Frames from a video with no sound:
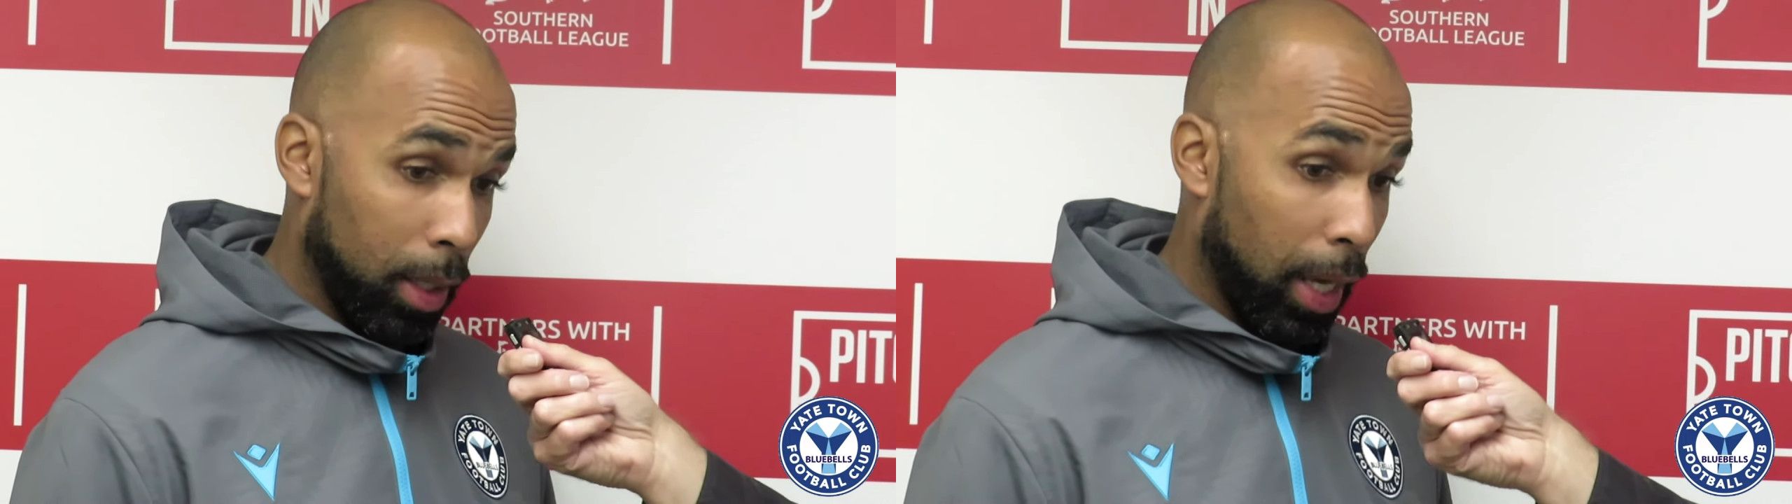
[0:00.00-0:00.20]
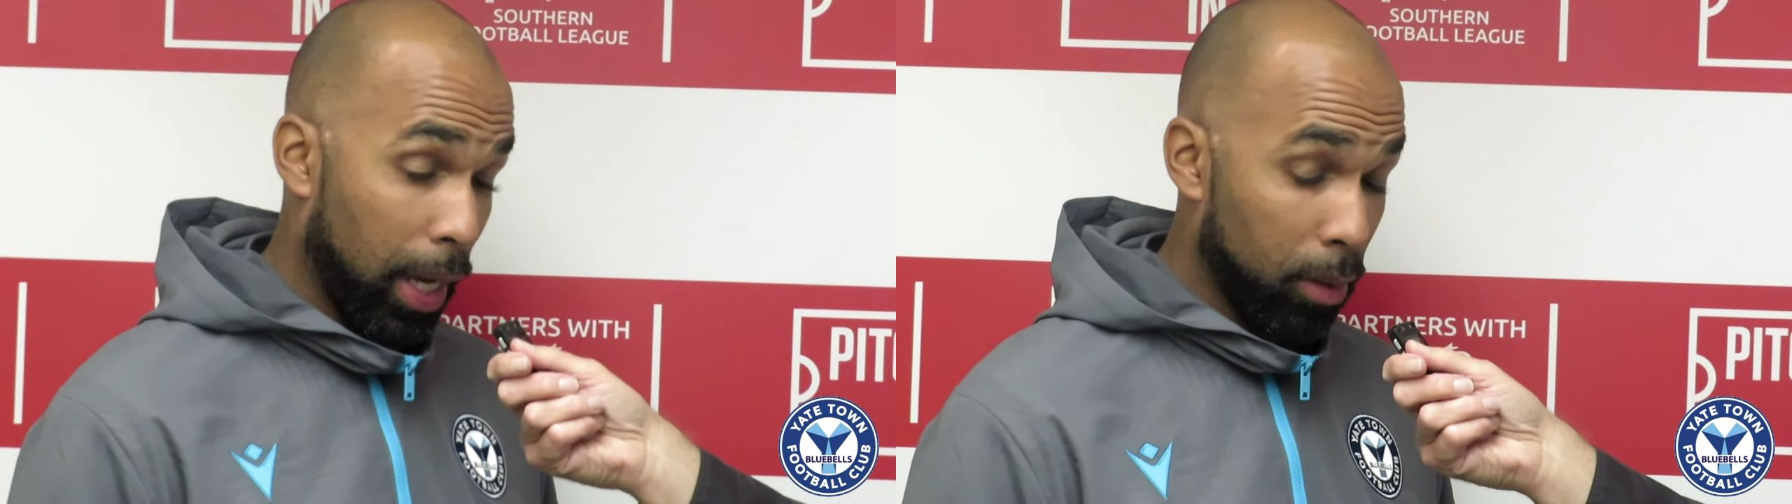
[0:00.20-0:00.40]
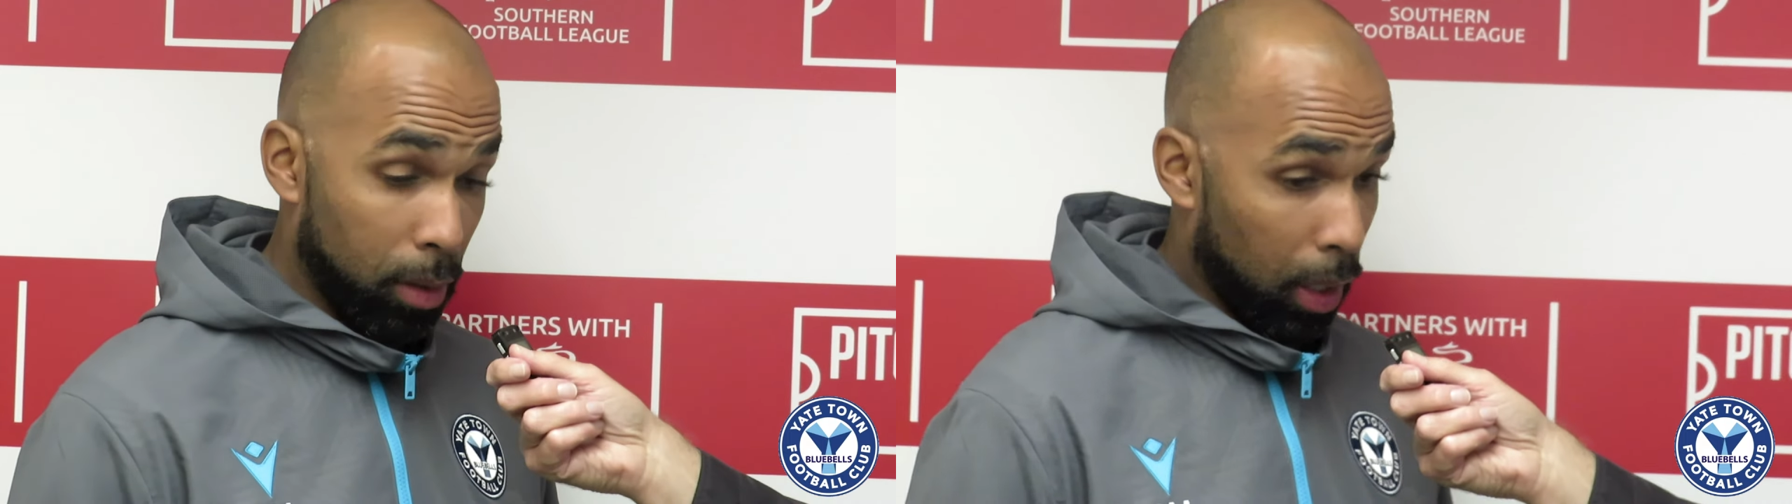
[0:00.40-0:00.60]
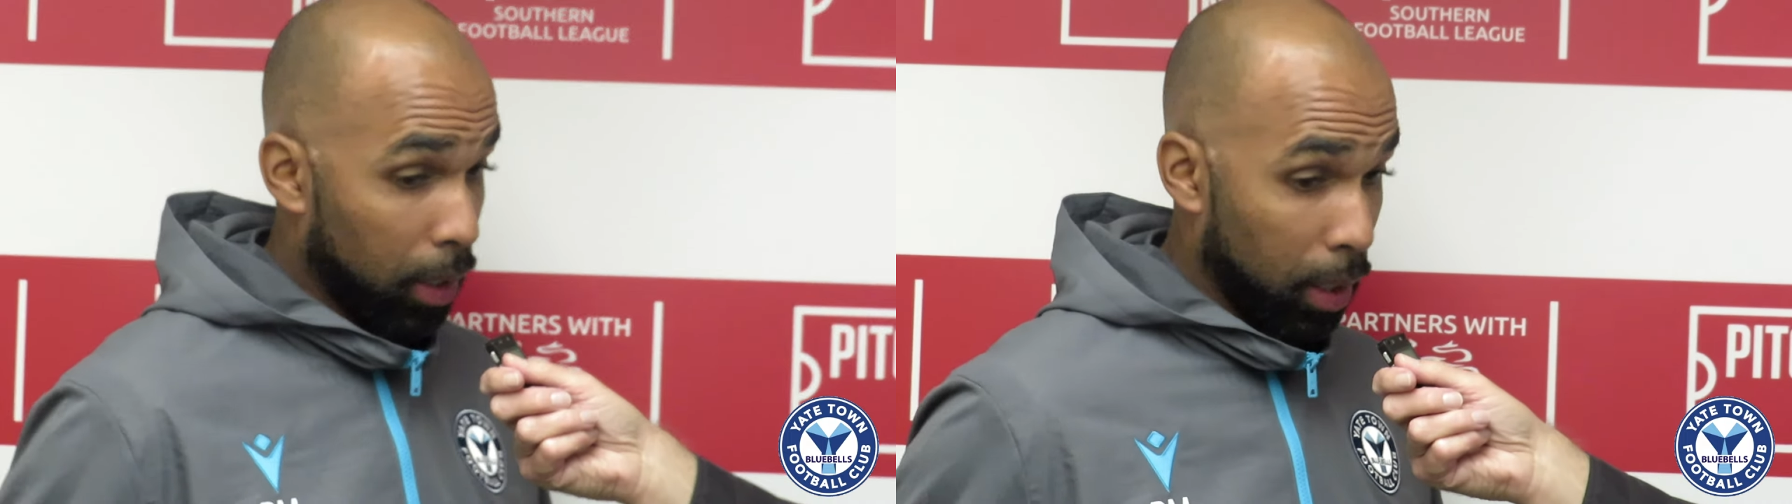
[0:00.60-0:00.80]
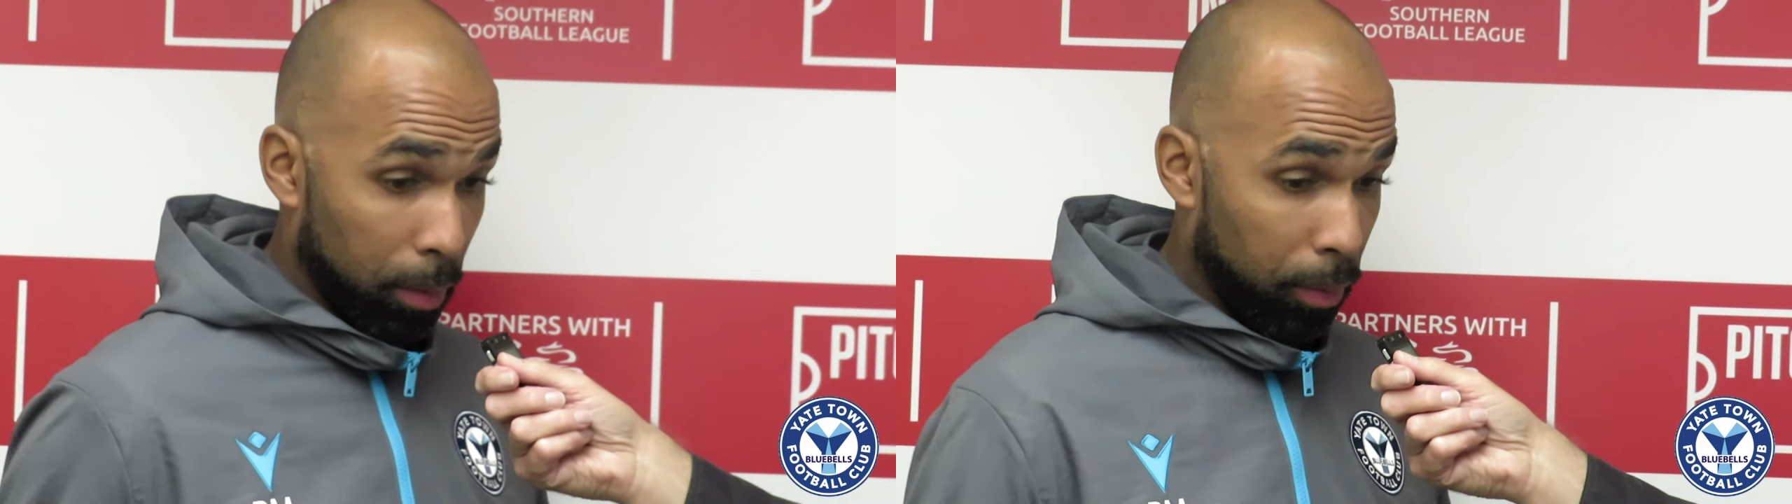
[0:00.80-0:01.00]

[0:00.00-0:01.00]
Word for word: Yeah, it's, like you said,